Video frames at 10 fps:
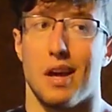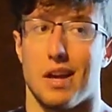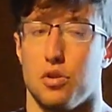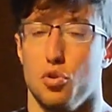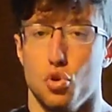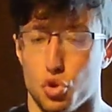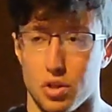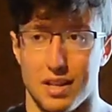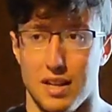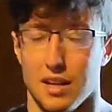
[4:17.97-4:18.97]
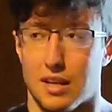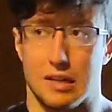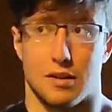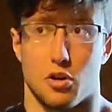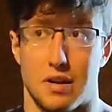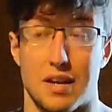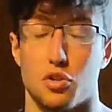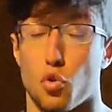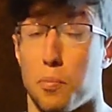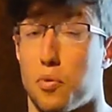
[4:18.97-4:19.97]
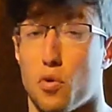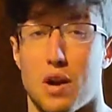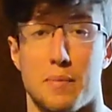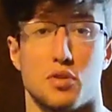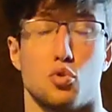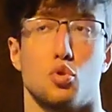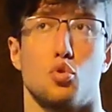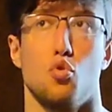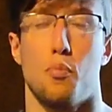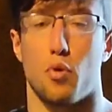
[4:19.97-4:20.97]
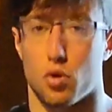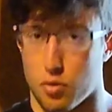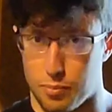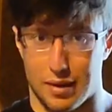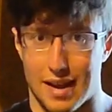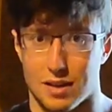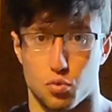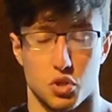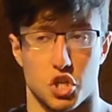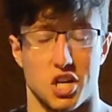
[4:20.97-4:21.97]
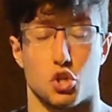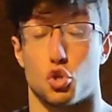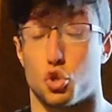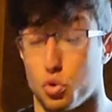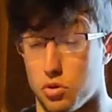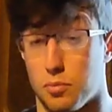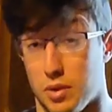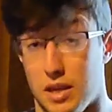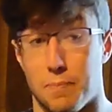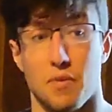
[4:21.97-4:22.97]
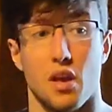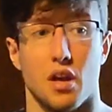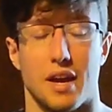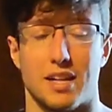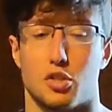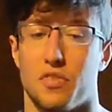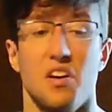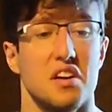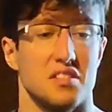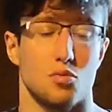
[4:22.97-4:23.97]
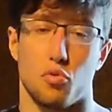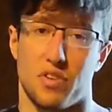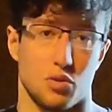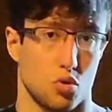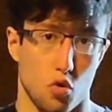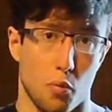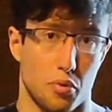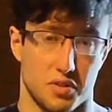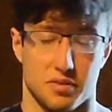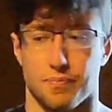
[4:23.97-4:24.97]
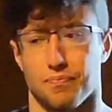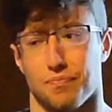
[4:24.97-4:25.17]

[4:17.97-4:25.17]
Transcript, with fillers: And usually, unless your program is super complex, which it shouldn't be, it's very easy to find the culprit.